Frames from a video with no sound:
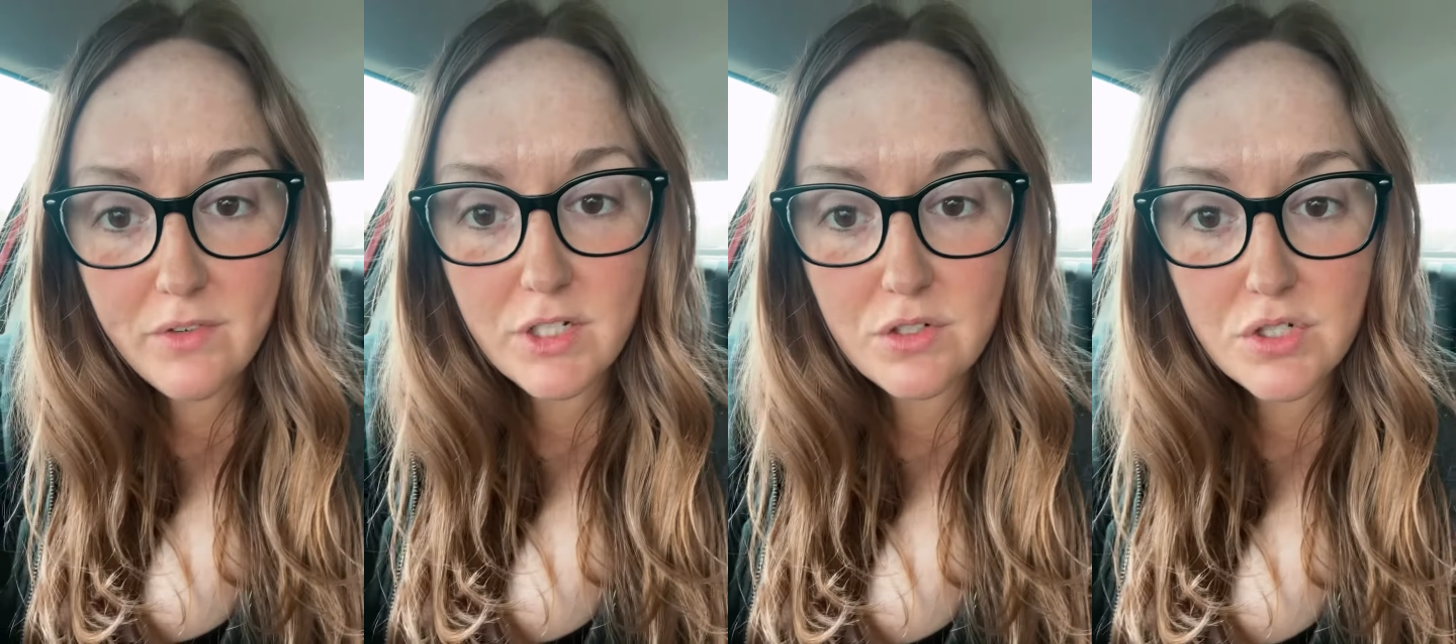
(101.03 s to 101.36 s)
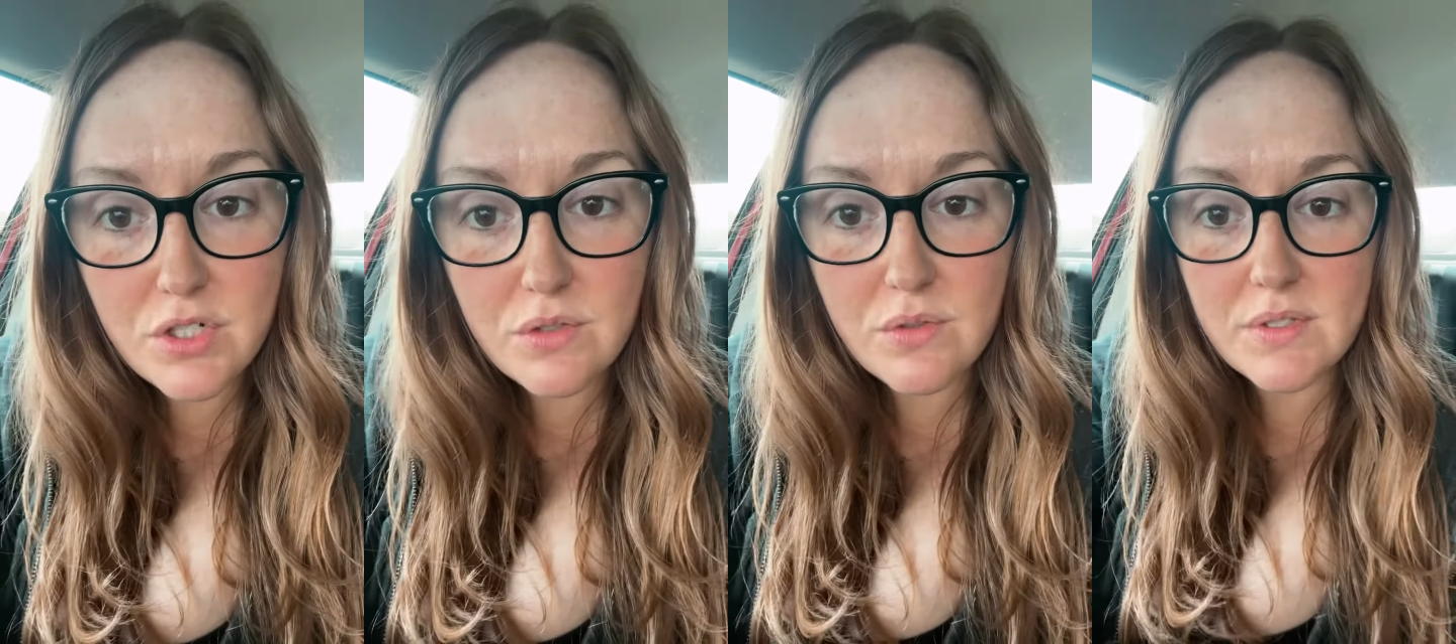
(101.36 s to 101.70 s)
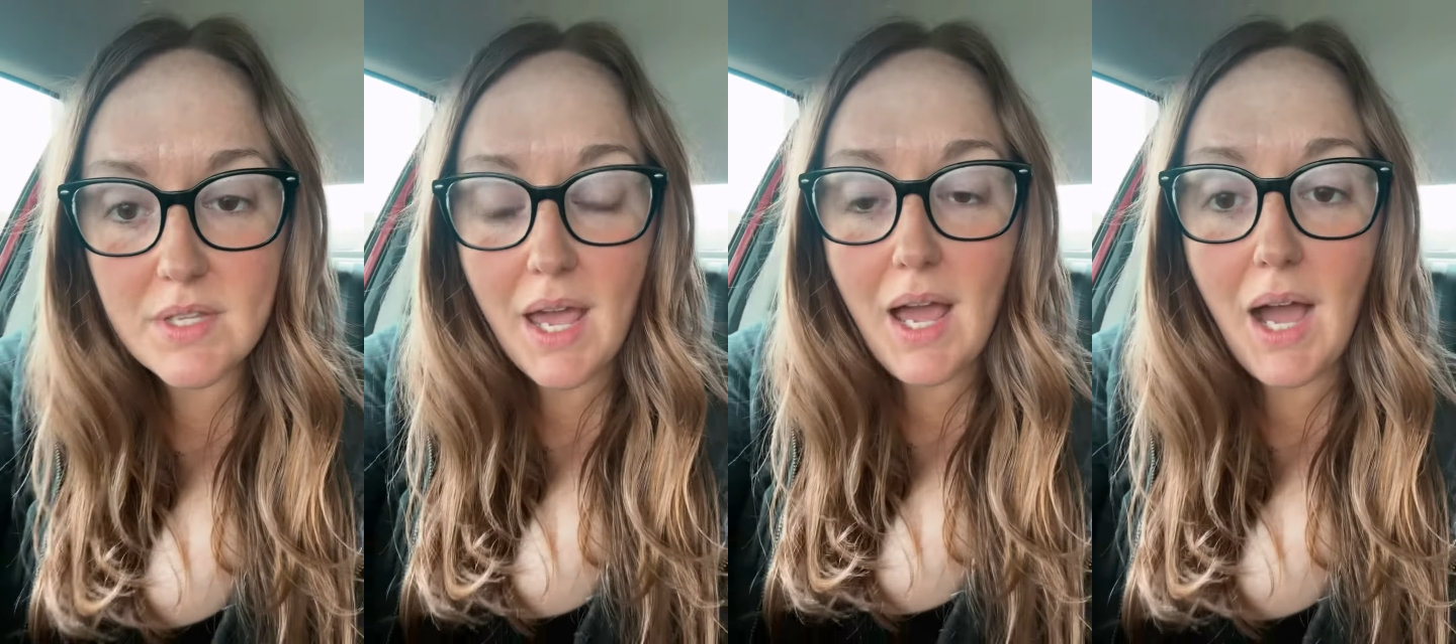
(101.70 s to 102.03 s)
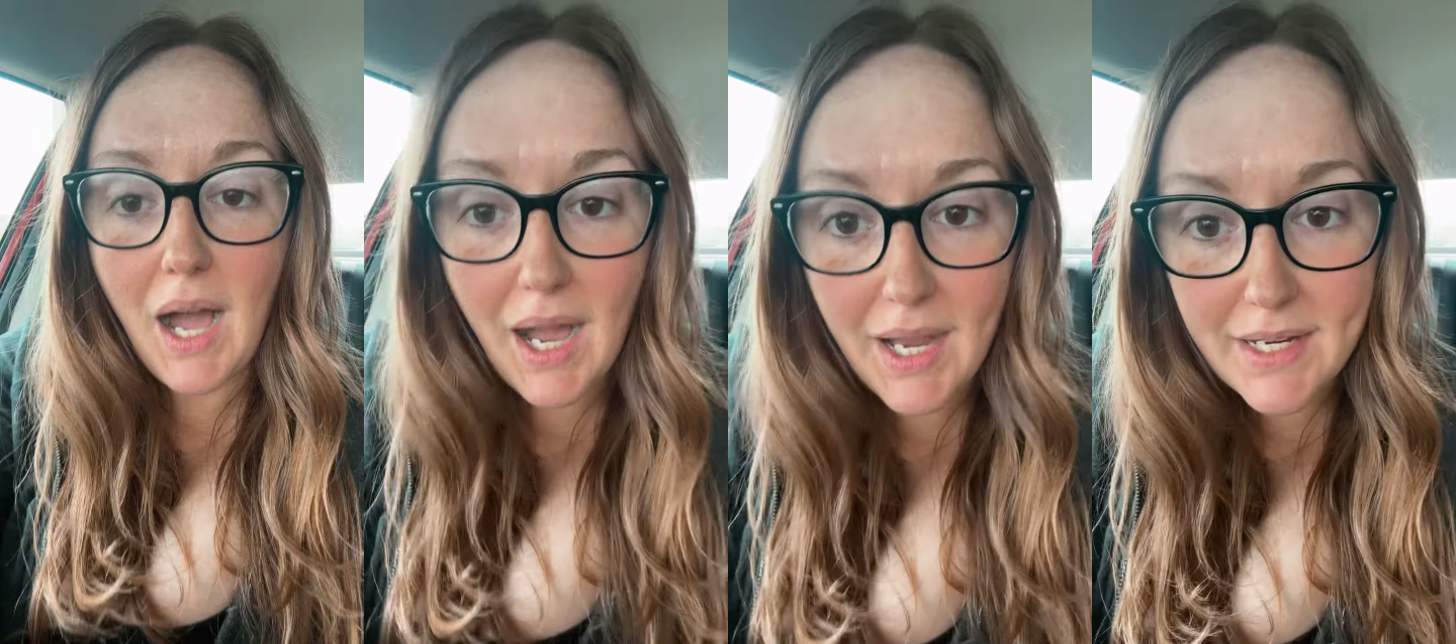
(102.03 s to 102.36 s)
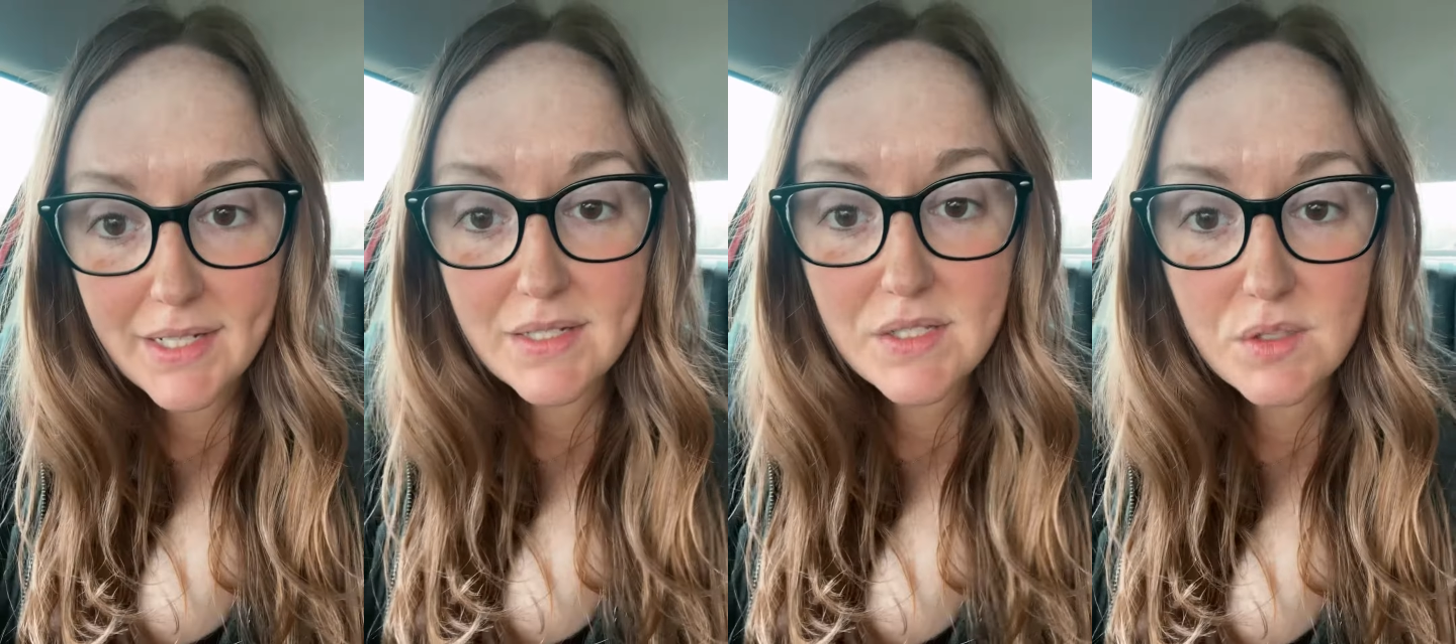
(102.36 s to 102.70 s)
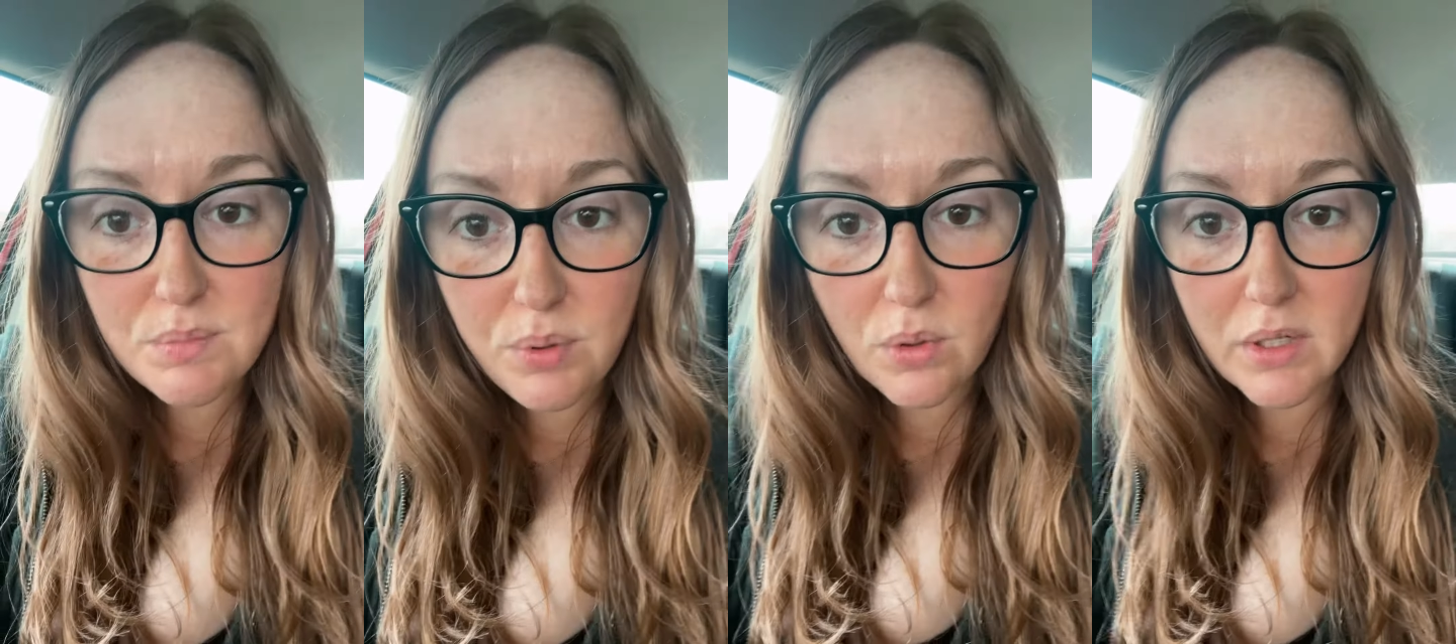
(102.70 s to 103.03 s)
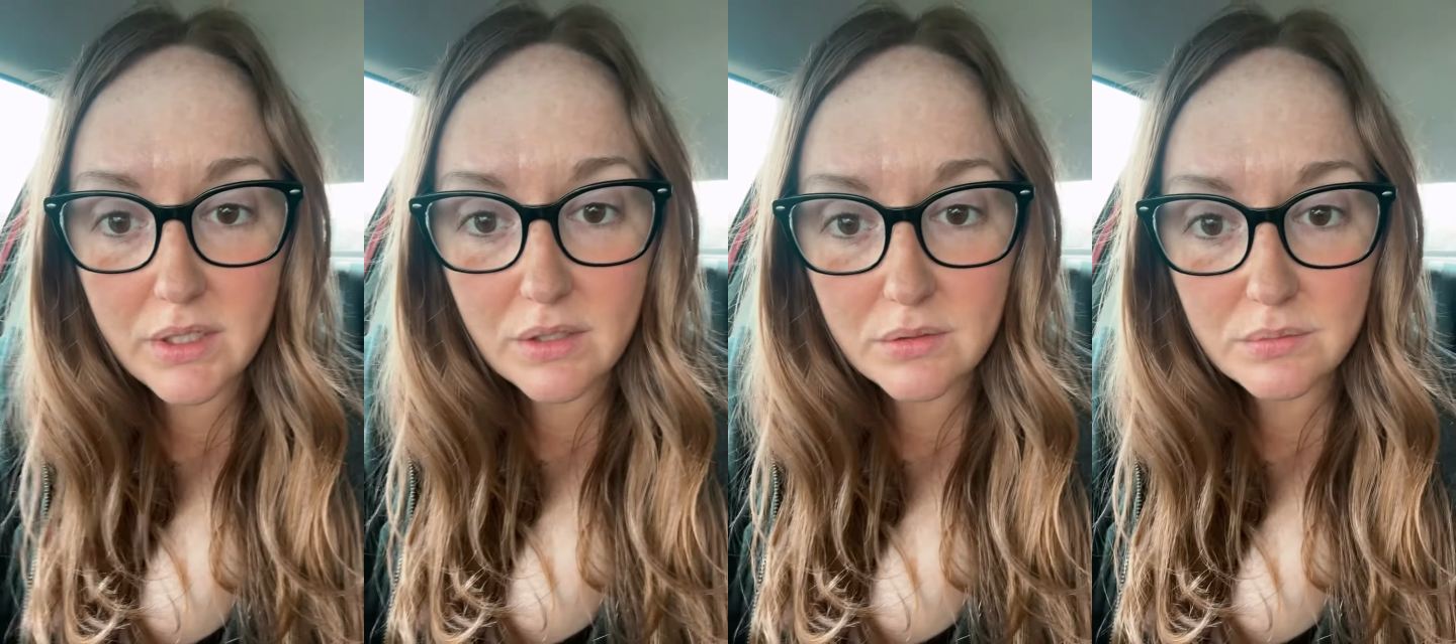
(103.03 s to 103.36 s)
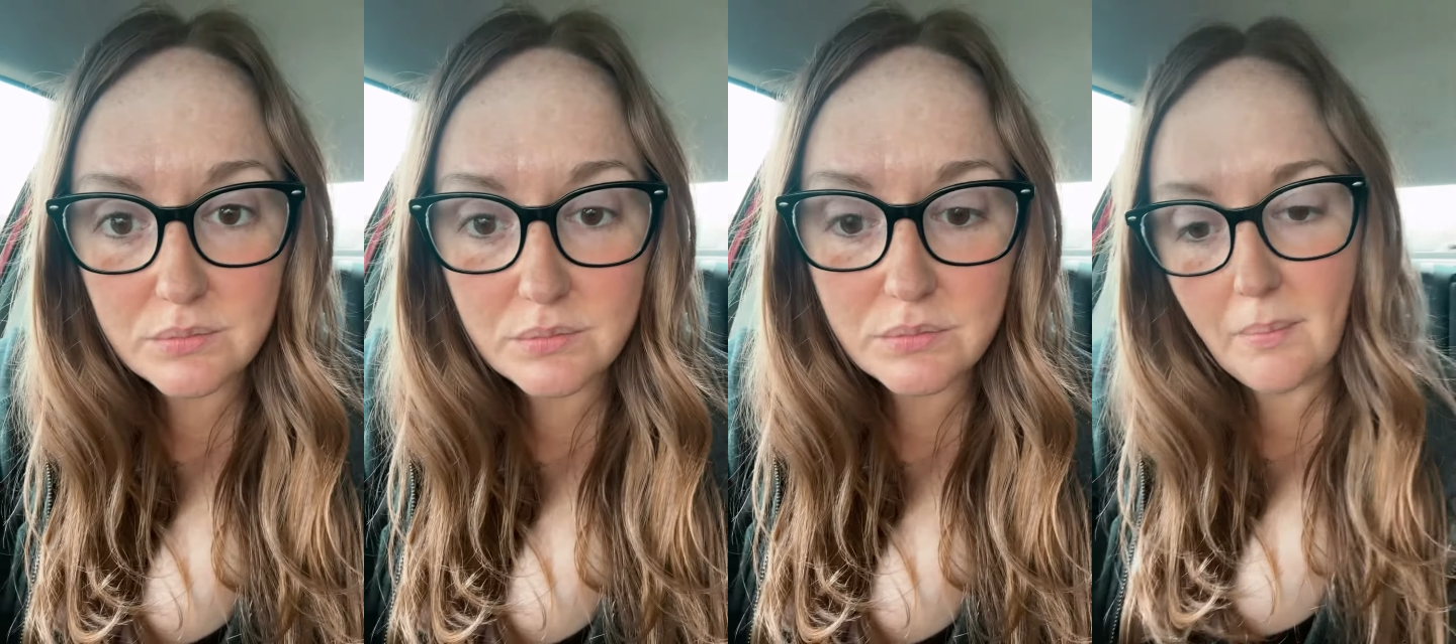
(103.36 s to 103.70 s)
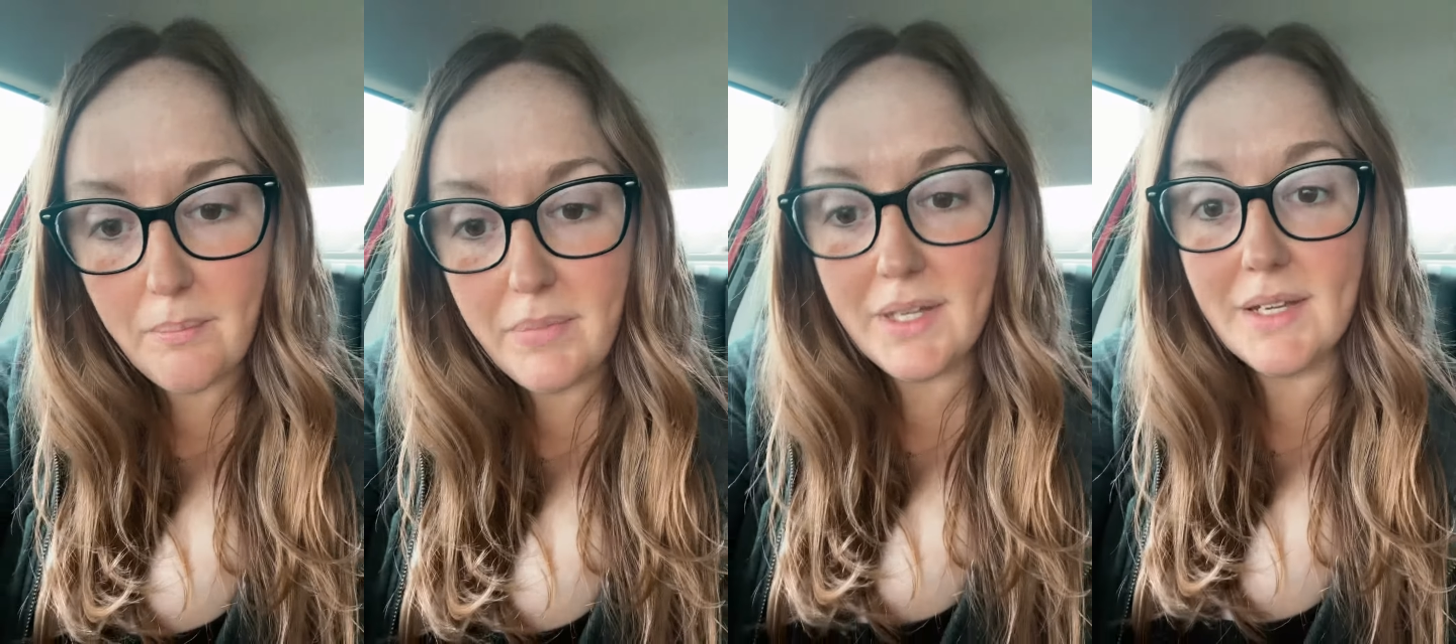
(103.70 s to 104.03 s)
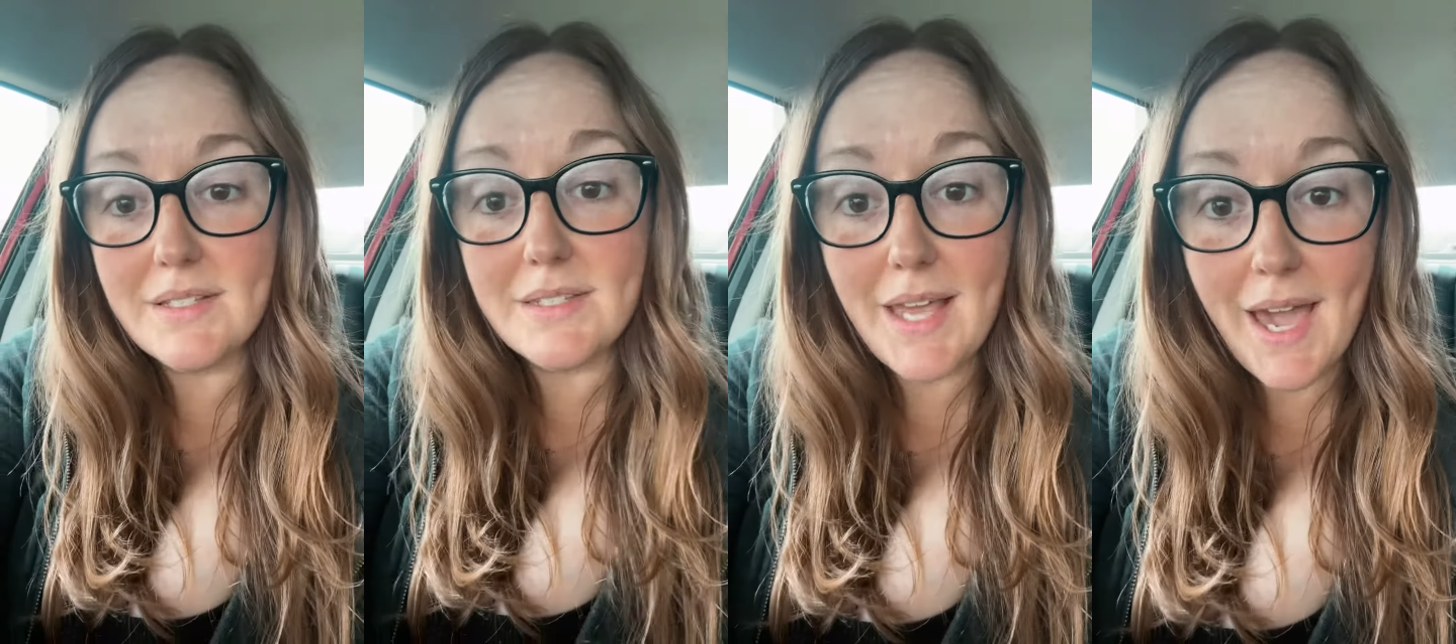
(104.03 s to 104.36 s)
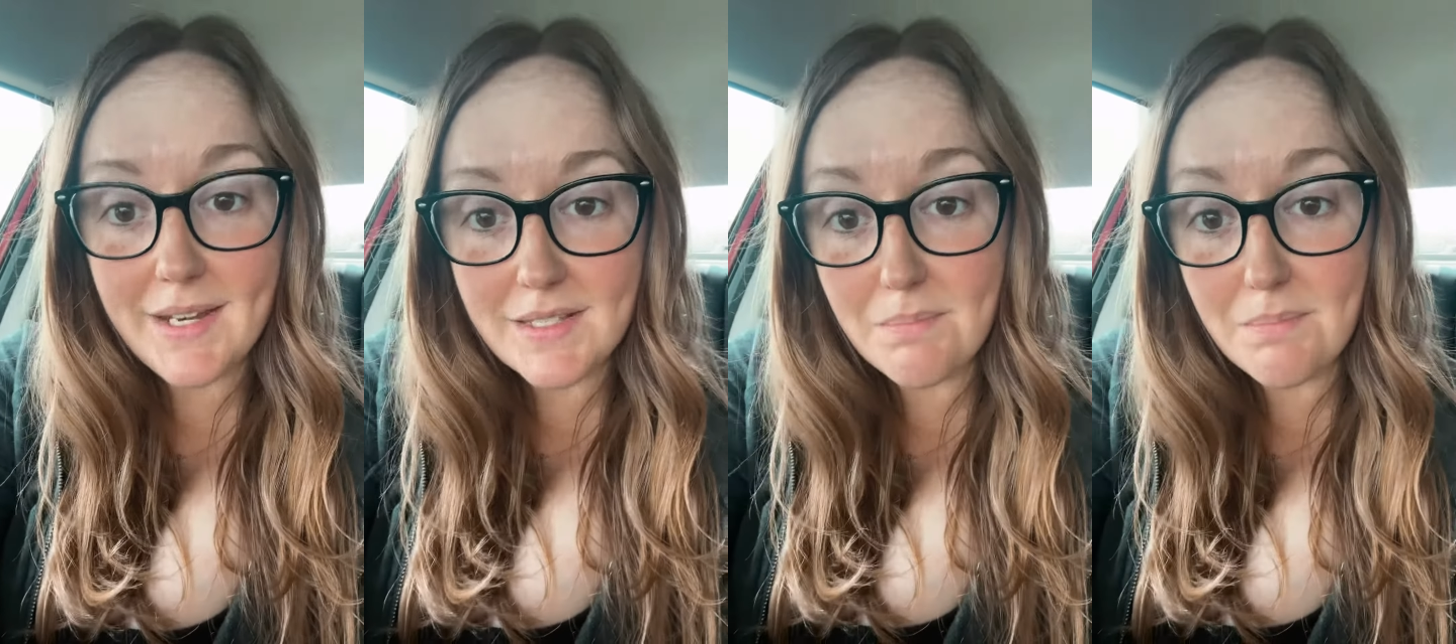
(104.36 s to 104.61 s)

I support you because that is my path.